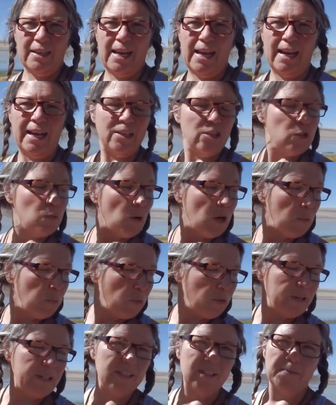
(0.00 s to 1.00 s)
And I just want to
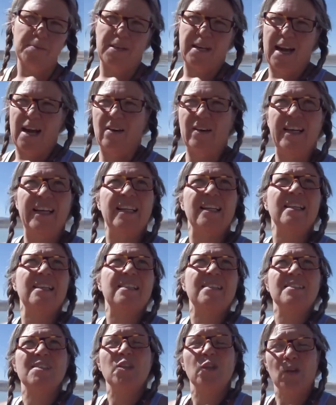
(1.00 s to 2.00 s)
point something out. It
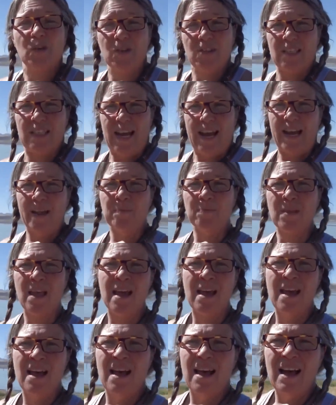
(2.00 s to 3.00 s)
is Thursday.
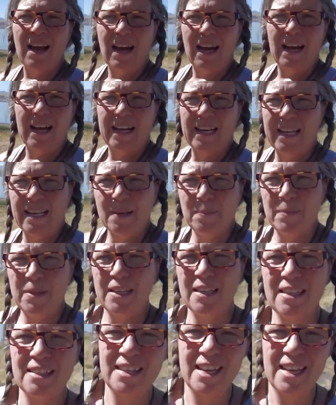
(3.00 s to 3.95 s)
I am in